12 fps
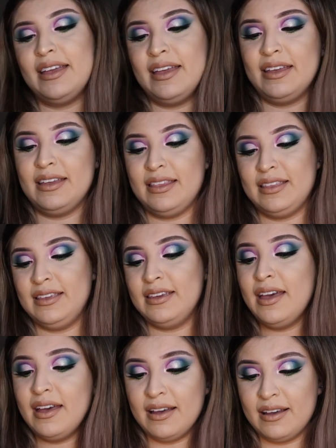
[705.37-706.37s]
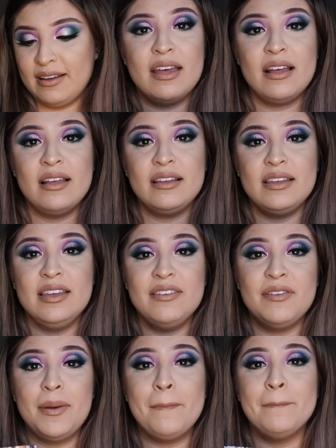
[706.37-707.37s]
And yeah,
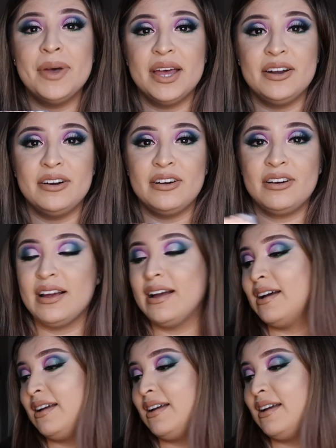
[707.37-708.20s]
even better.